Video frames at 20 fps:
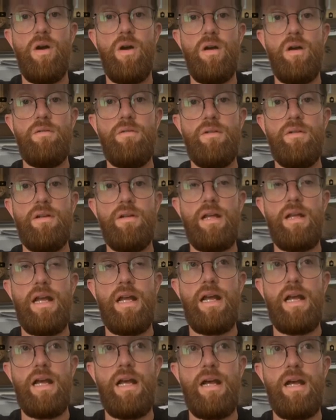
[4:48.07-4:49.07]
a while.
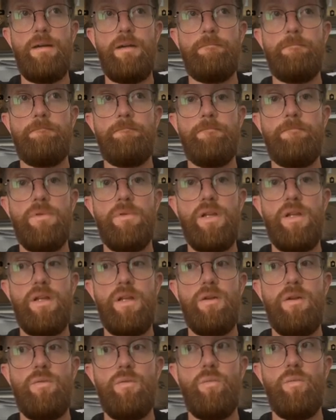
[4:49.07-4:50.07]

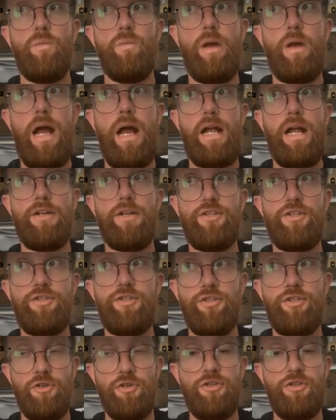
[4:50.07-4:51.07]
Our
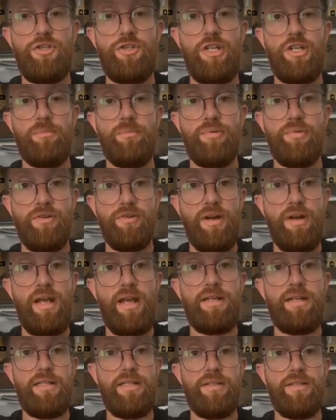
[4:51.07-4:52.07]
juice gin
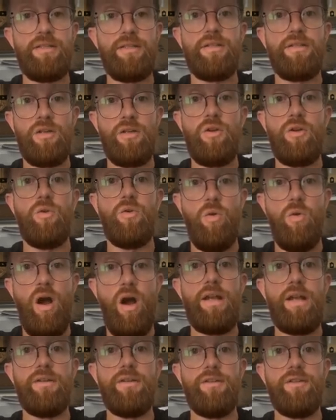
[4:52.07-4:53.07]
product is
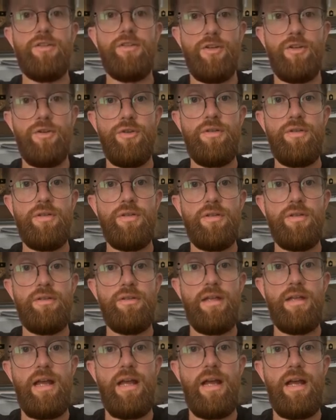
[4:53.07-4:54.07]
quite new.
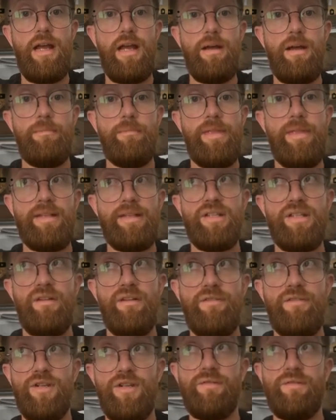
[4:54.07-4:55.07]
That's our
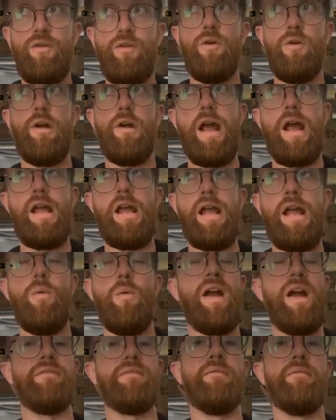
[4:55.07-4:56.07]
first foray
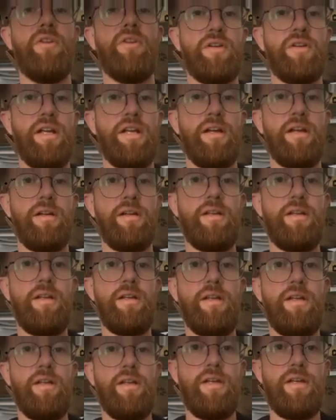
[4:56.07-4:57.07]
away from vodka.
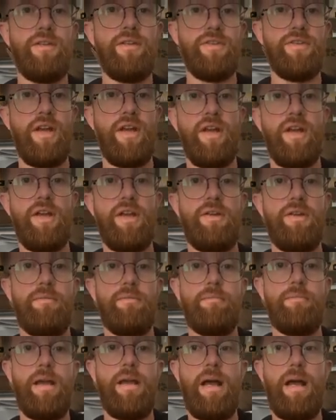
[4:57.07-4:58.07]
So
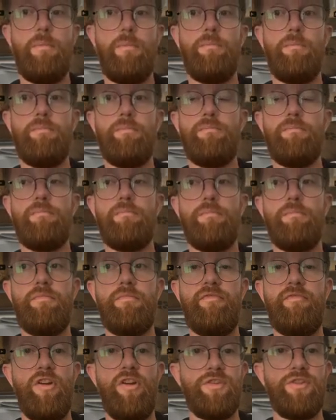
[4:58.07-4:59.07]

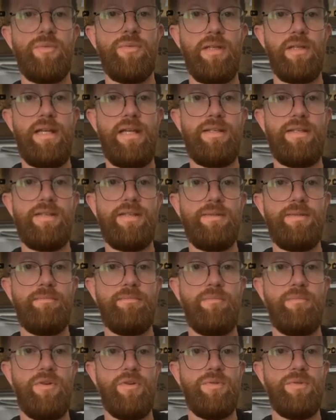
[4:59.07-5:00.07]
first release,
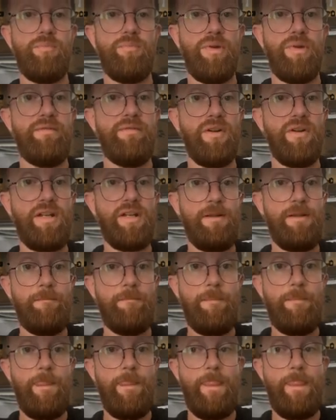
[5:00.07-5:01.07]
was bread vodka,
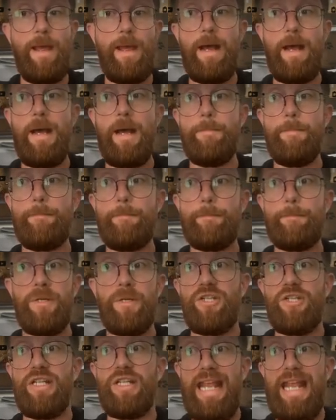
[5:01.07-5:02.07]

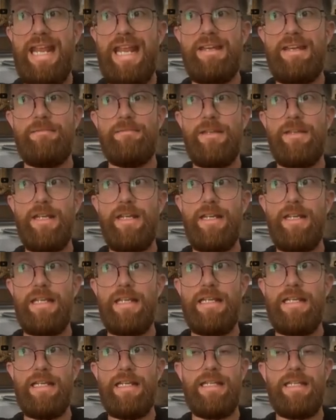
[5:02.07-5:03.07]
which again
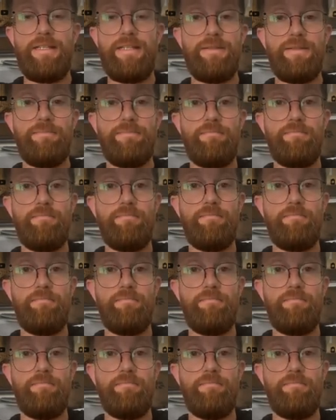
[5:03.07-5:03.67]
is